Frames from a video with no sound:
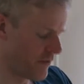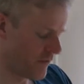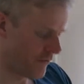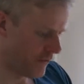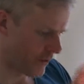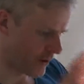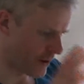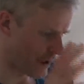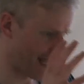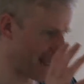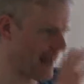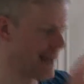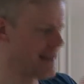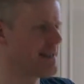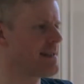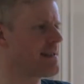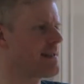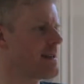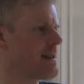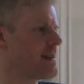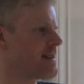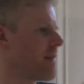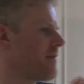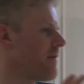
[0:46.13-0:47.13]
for
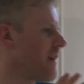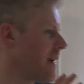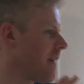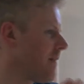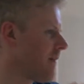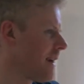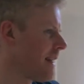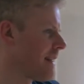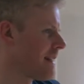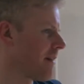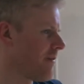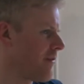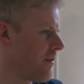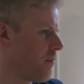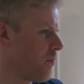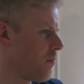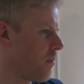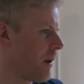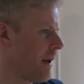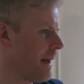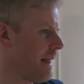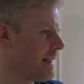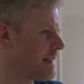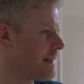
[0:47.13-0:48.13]
kids is a very, very different
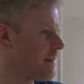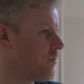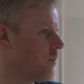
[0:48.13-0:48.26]
place.